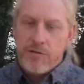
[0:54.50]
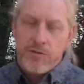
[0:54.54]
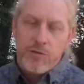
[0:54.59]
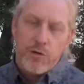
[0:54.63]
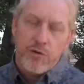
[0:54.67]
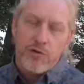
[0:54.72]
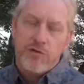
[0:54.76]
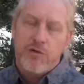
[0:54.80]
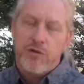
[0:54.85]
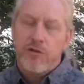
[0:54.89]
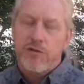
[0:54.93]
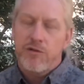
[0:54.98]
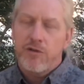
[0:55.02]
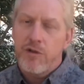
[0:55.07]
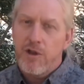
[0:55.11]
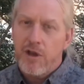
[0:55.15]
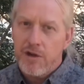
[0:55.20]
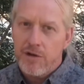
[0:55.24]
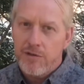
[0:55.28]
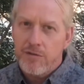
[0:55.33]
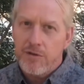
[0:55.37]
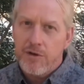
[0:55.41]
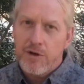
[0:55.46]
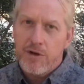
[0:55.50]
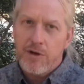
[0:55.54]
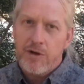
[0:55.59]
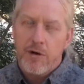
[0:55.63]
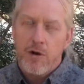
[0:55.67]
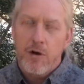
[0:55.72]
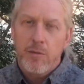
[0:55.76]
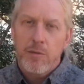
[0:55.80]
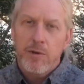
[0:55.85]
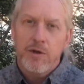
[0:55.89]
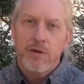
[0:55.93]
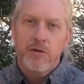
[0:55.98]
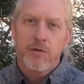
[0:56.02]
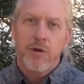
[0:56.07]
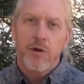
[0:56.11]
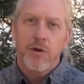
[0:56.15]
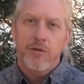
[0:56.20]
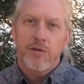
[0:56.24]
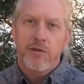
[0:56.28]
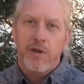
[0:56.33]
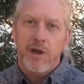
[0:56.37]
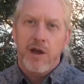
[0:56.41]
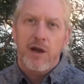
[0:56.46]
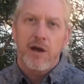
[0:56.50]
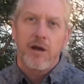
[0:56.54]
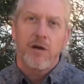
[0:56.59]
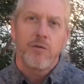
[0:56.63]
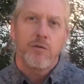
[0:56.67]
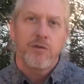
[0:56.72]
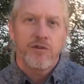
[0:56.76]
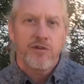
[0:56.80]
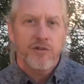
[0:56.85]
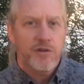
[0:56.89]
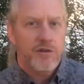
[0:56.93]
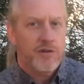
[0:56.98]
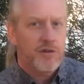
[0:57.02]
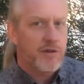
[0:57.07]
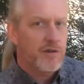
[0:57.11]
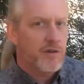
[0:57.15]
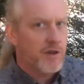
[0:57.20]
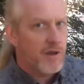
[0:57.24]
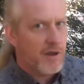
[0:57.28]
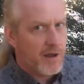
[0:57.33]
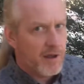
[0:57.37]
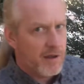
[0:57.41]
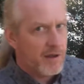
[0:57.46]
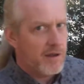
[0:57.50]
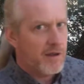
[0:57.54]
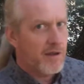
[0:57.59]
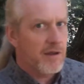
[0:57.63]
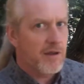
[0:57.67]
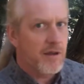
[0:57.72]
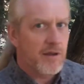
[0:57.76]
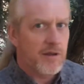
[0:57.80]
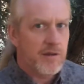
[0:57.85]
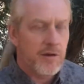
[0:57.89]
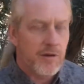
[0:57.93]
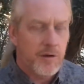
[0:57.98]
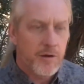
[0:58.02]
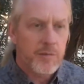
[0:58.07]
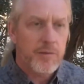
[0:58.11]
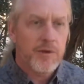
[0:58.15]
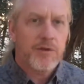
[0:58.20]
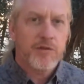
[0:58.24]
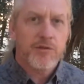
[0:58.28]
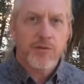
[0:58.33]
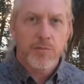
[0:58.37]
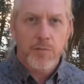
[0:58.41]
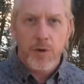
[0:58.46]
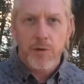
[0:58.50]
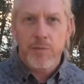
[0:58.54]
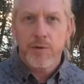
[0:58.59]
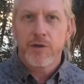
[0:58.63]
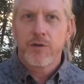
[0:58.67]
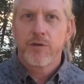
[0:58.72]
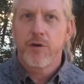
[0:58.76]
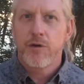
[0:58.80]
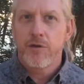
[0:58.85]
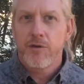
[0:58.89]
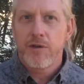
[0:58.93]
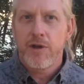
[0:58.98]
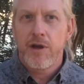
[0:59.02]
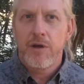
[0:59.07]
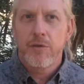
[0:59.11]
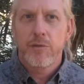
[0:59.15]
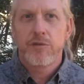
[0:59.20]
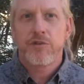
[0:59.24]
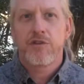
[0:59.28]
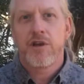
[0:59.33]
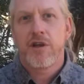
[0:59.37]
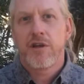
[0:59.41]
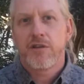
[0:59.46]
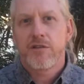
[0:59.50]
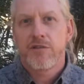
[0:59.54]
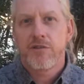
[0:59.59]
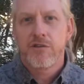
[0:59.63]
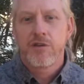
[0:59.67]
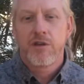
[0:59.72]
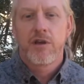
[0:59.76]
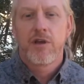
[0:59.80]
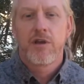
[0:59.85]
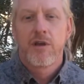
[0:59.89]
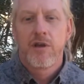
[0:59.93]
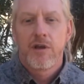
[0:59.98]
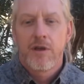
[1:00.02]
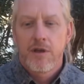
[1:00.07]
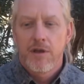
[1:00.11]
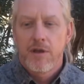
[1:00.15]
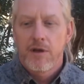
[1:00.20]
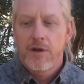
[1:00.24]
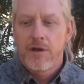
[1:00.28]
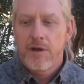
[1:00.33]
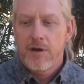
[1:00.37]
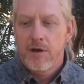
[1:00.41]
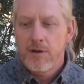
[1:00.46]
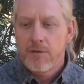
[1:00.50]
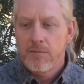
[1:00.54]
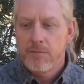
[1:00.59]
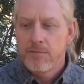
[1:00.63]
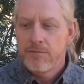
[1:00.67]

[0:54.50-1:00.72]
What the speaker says: course there's a lot of urban growth now, which urban and suburban growth now, which has a